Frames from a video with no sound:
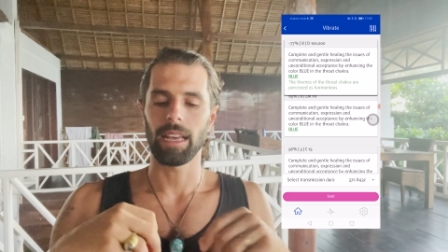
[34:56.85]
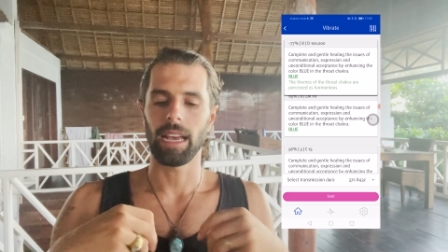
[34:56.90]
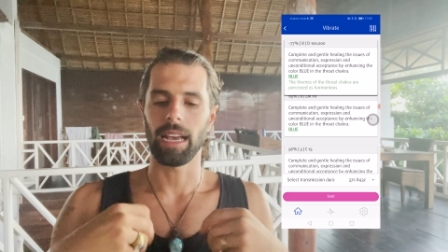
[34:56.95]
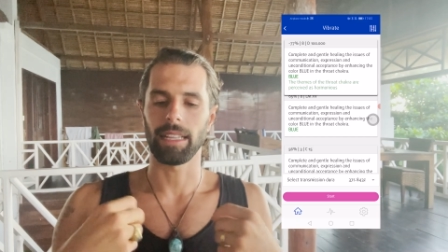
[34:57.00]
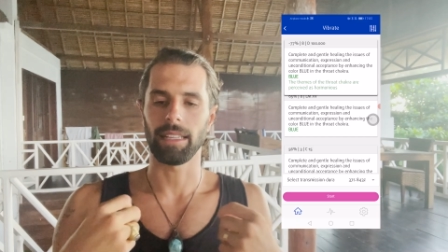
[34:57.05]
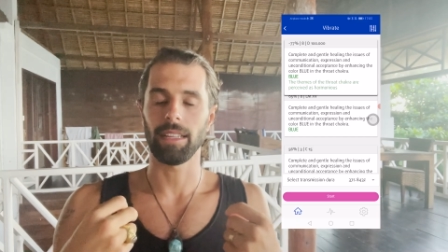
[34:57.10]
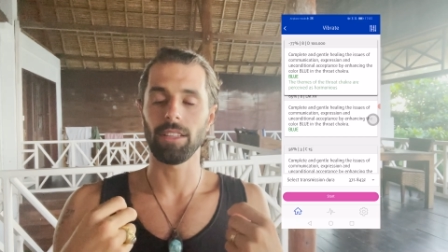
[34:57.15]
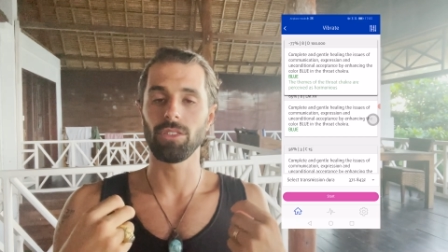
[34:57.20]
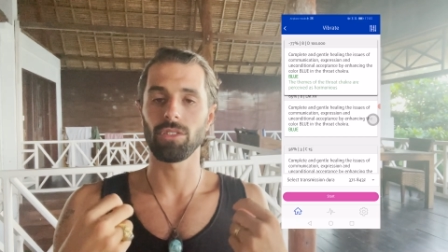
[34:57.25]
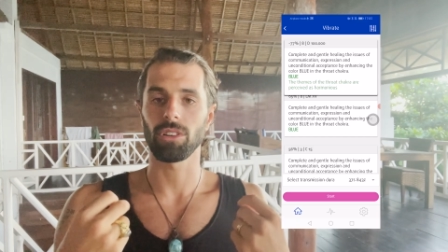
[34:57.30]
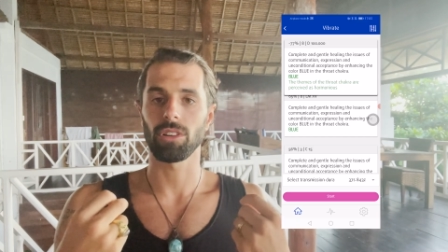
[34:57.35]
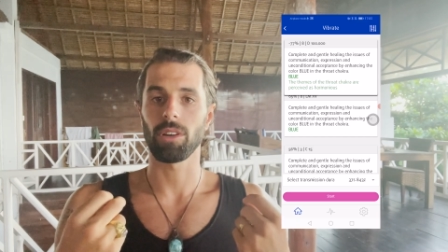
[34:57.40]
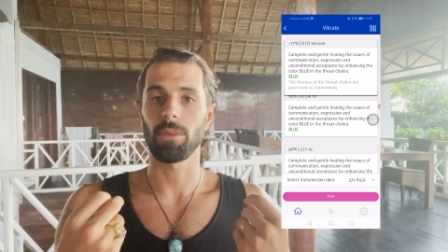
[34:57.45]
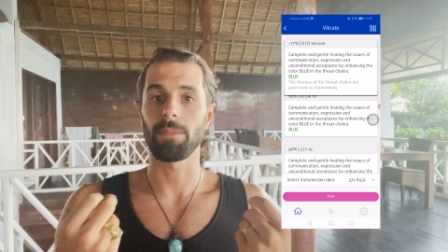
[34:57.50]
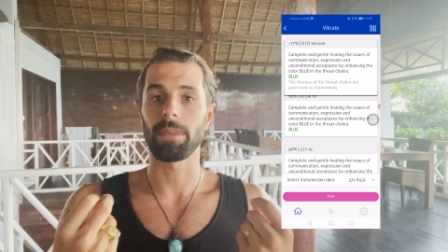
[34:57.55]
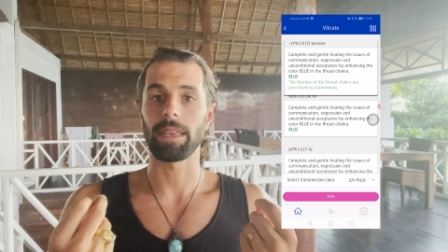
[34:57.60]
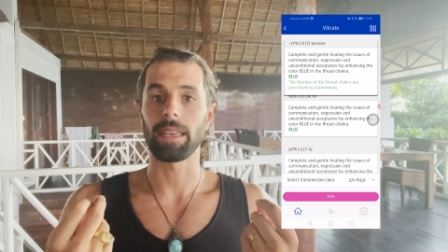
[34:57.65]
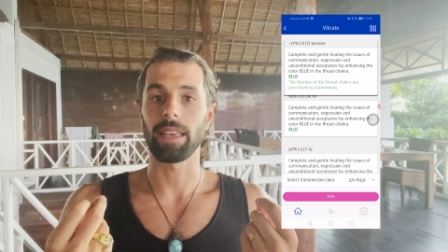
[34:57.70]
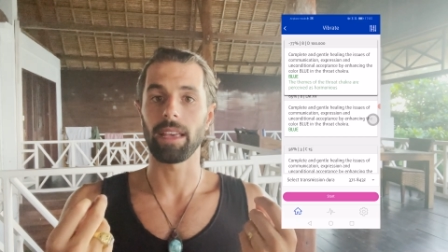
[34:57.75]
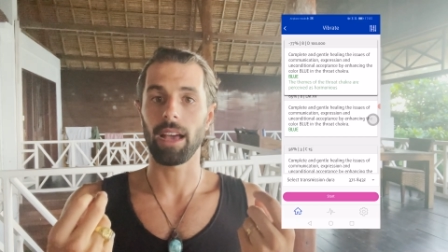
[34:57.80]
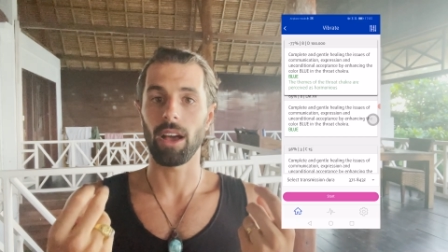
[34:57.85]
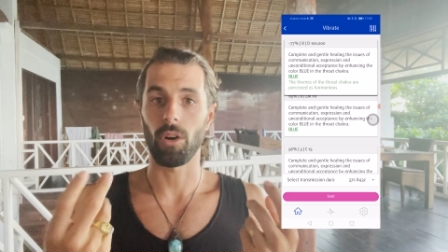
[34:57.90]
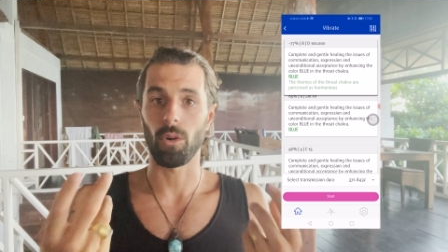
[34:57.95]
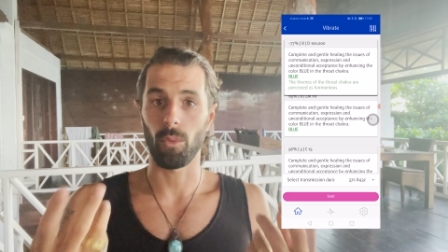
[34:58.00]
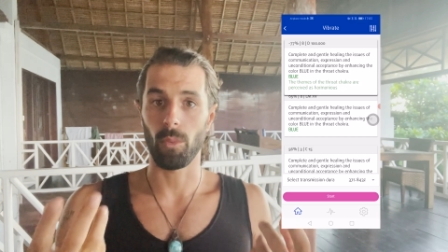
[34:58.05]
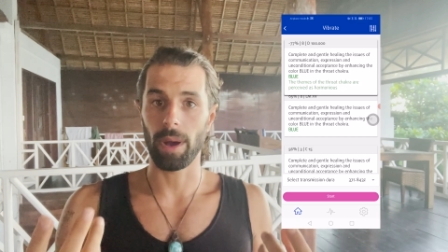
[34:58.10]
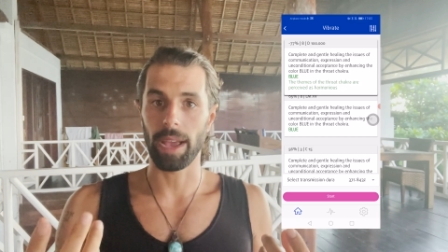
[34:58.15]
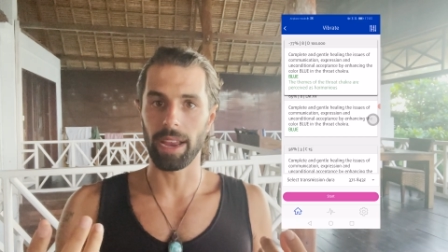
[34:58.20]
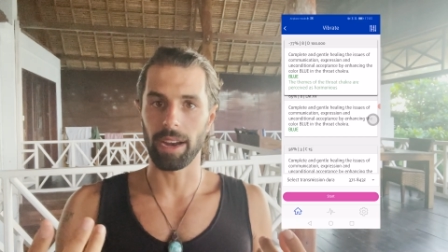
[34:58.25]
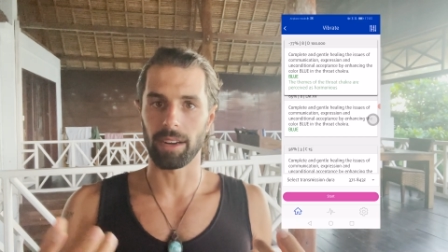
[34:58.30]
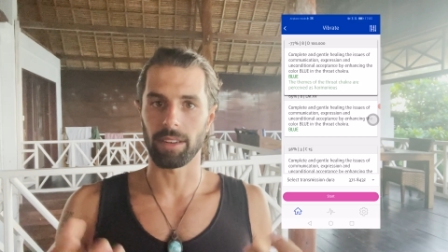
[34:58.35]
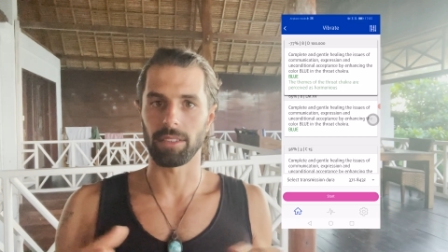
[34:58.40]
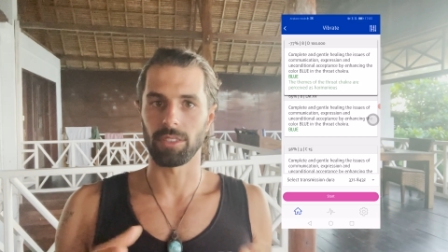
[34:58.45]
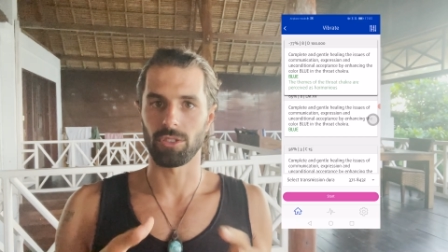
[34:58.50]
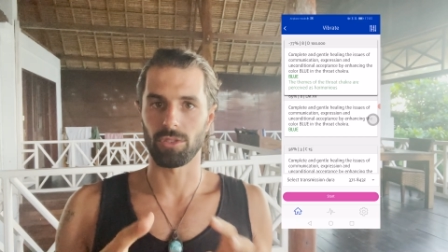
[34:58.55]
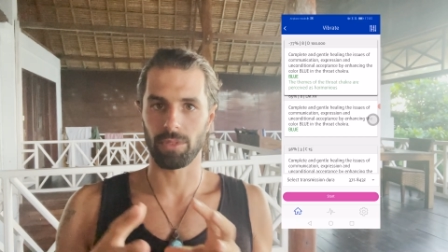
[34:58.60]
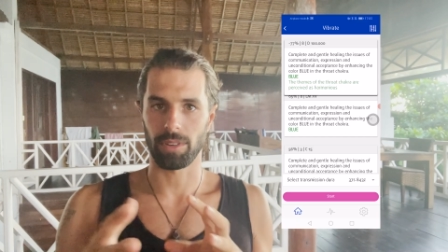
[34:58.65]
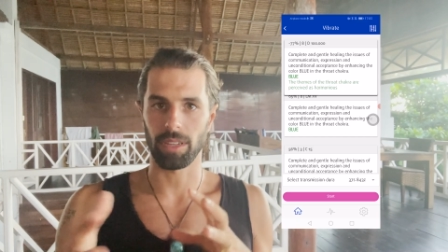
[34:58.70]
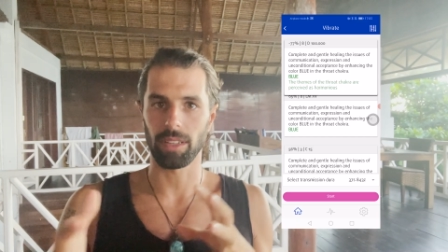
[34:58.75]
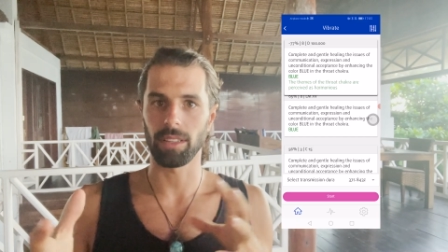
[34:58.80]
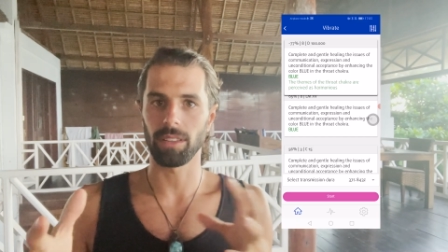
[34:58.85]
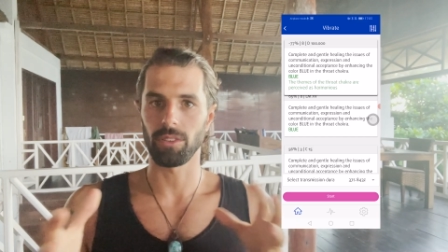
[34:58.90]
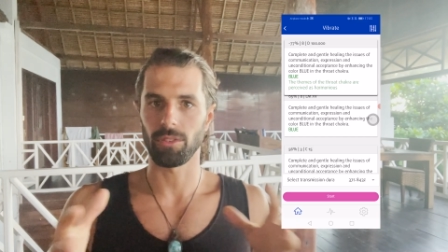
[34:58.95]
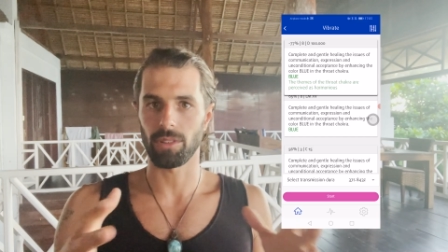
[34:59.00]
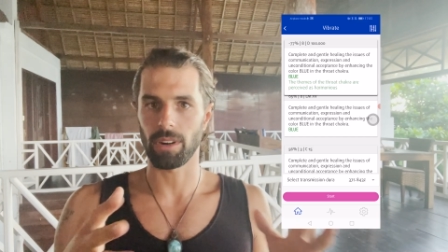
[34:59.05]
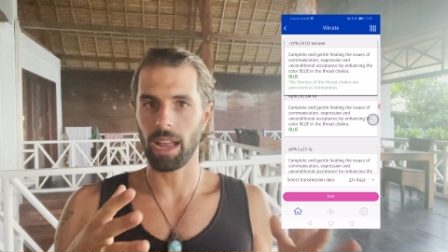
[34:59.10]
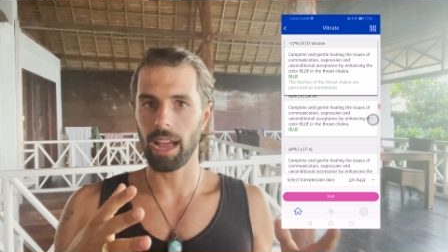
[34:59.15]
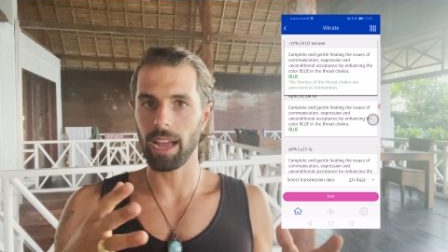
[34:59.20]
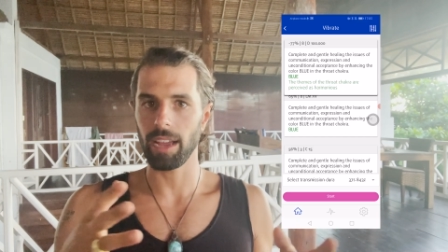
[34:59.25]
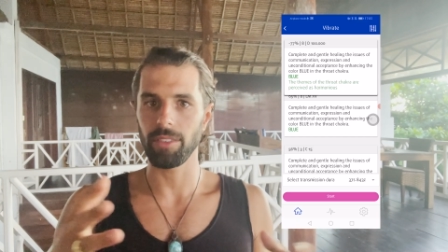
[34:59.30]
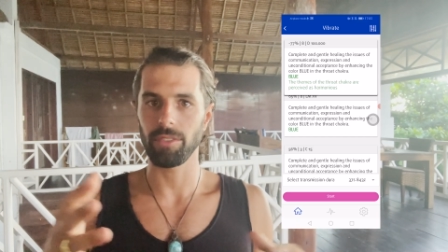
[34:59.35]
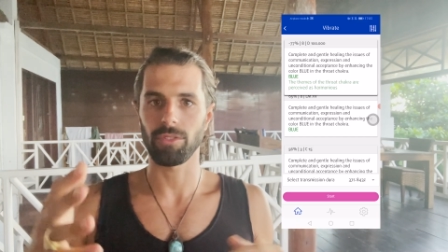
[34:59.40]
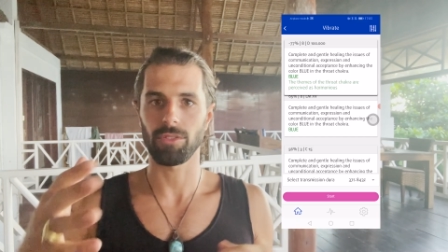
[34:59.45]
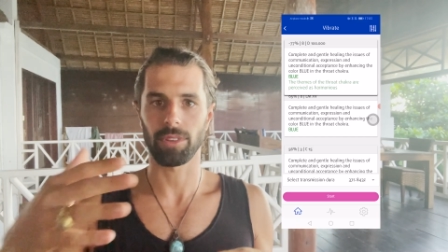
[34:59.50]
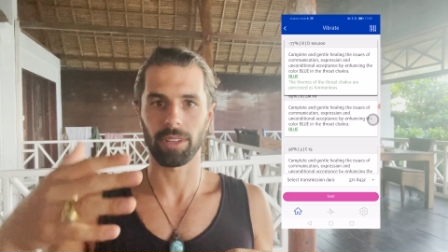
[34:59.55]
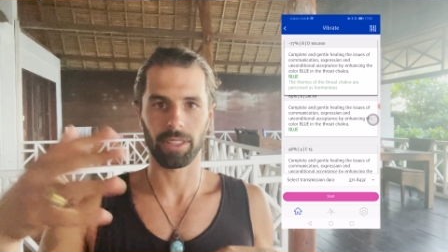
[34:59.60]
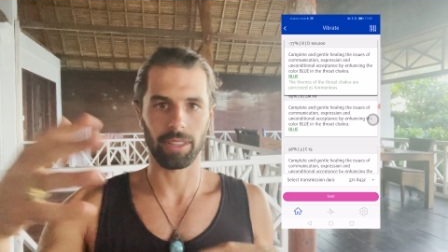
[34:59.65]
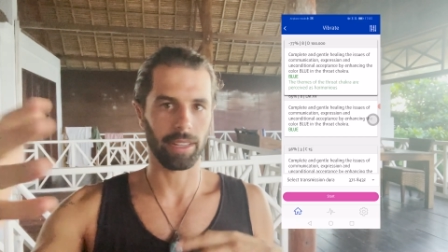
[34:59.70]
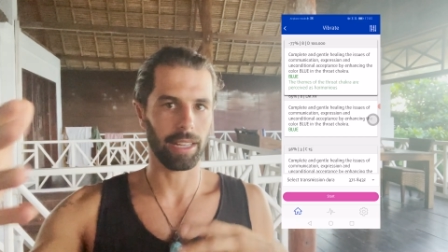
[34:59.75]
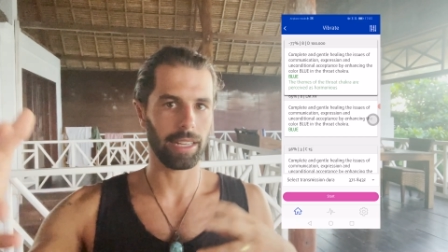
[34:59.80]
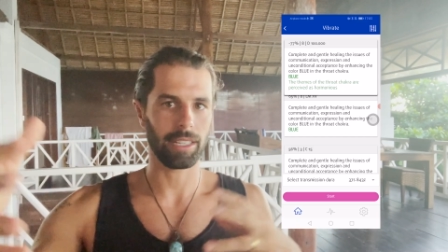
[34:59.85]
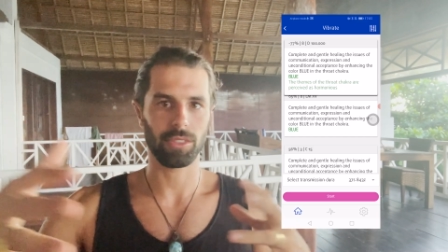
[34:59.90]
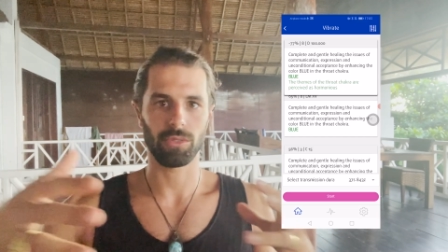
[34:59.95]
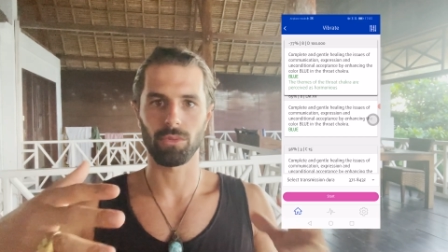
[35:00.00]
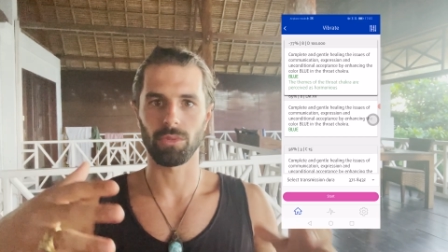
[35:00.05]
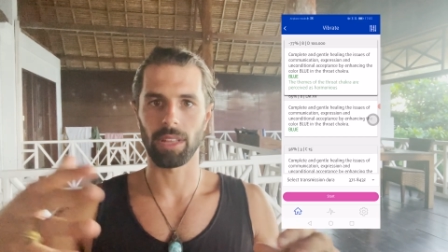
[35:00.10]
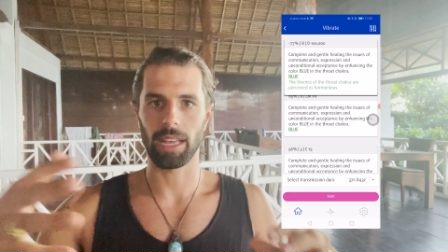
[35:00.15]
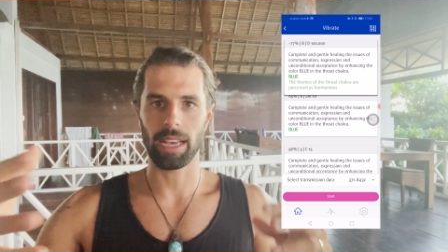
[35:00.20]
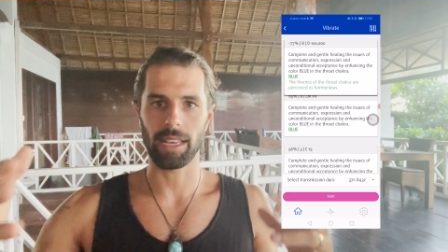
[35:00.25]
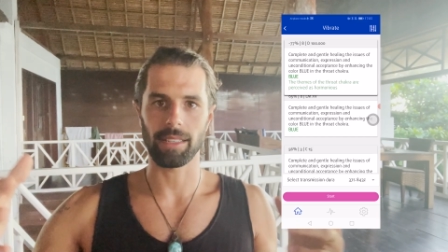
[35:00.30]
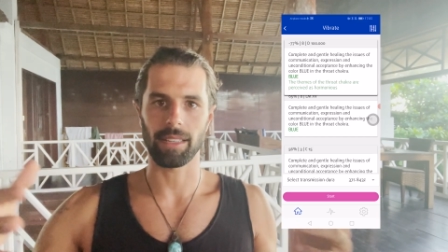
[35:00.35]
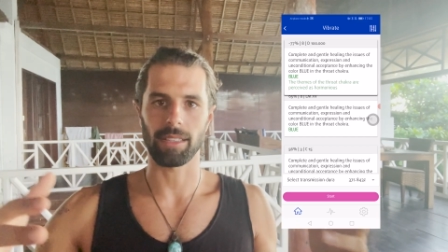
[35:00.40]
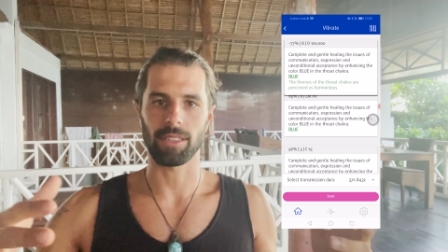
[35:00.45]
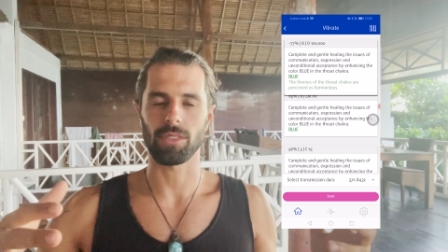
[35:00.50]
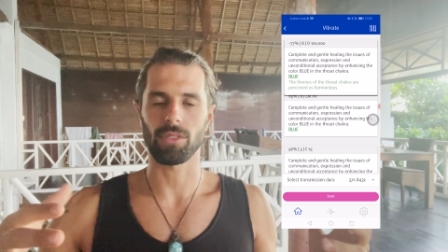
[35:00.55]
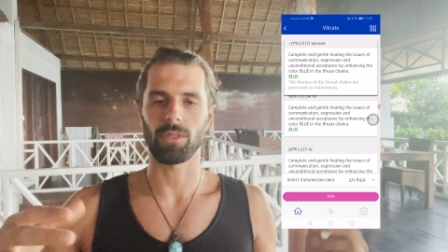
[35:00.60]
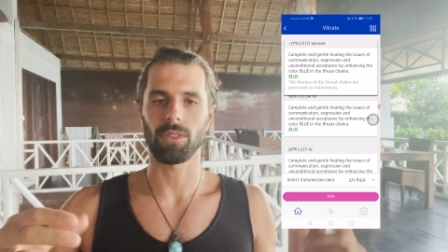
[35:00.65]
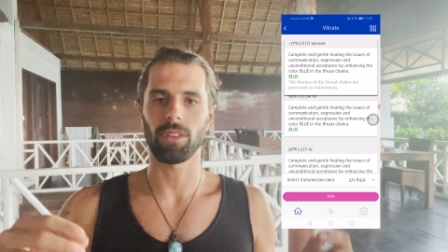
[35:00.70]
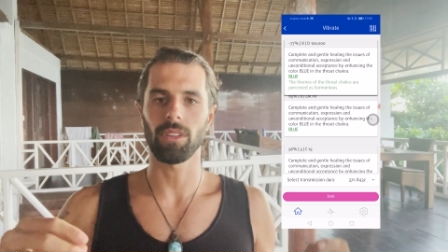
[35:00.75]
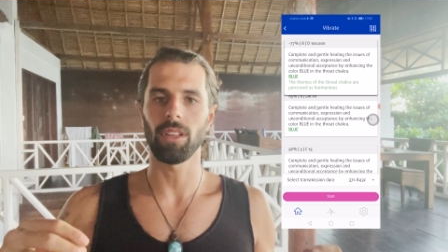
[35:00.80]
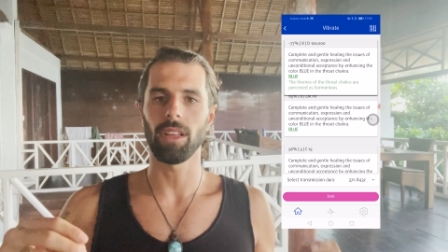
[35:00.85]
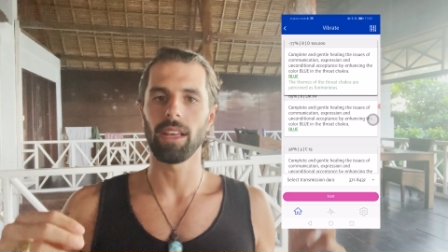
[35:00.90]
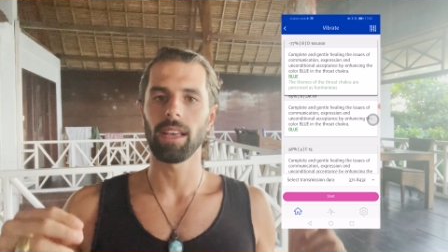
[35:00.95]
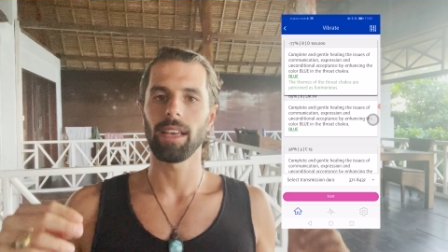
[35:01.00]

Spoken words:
And then you're gonna be aware during your life, during the next 2 days and so on,